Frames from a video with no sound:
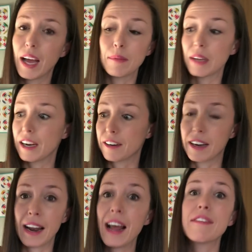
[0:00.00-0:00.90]
I'm tired
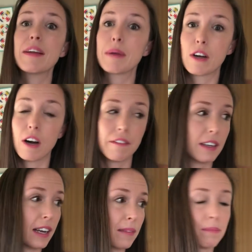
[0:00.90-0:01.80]
and I haven't had my
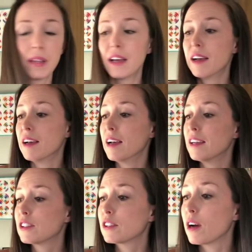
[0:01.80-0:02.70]
coffee yet.
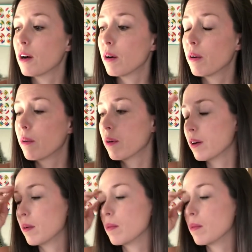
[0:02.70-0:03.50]
So